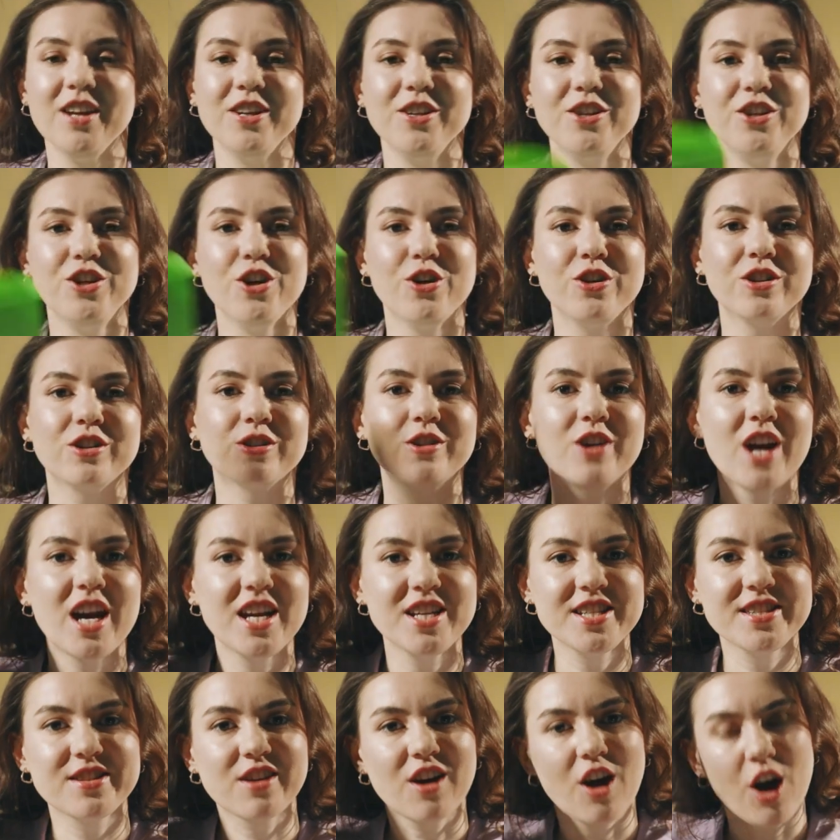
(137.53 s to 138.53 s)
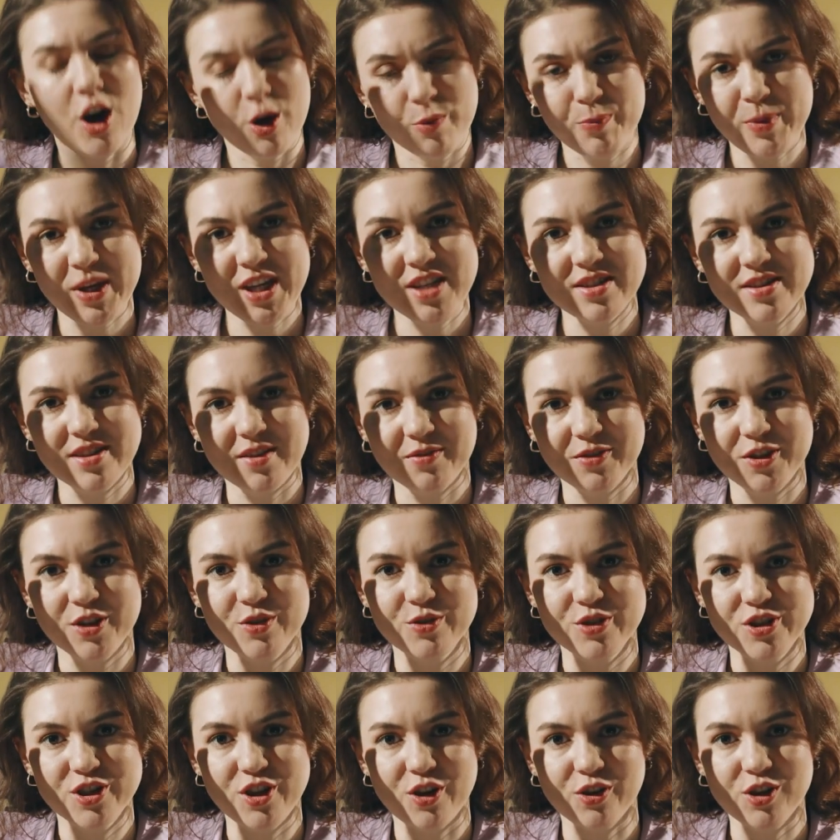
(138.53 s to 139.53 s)
notarized copies of
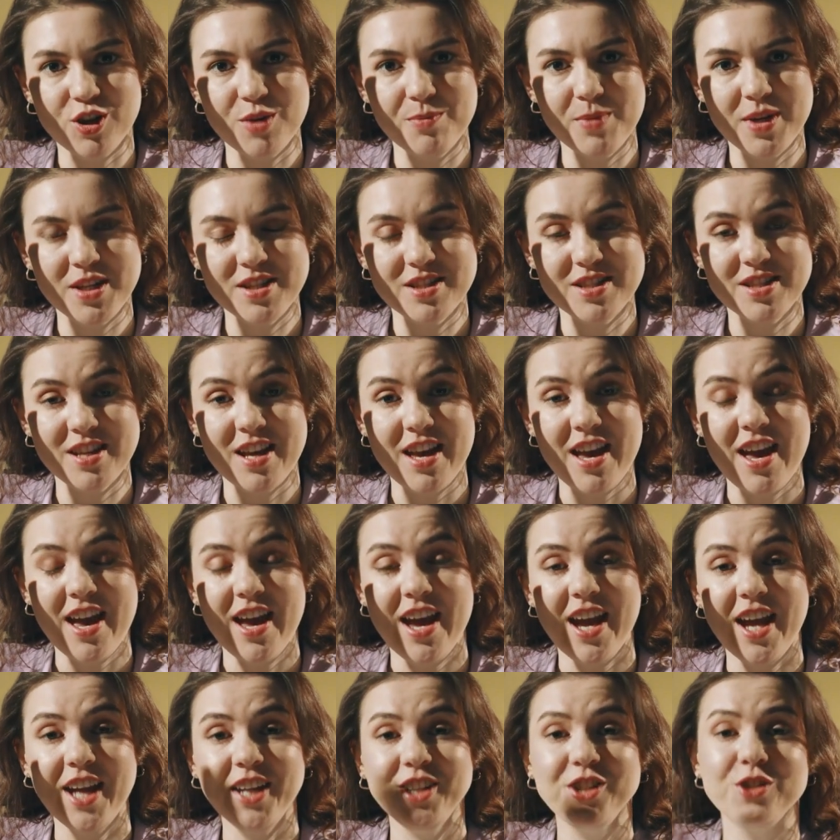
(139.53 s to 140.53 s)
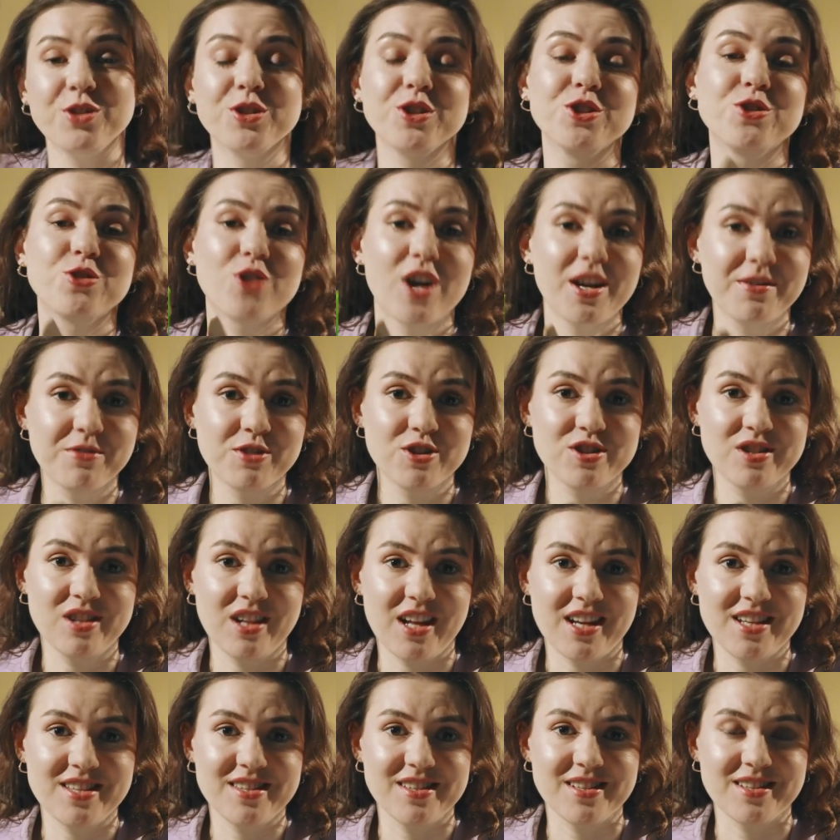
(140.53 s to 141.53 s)
those documents, and your driver's
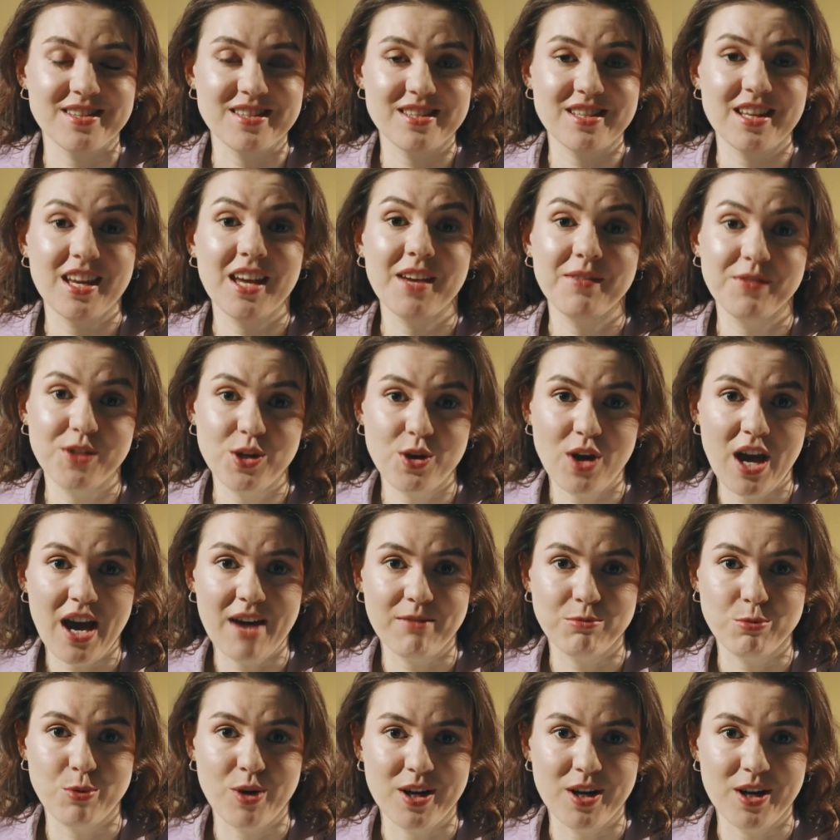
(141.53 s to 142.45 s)
license if you have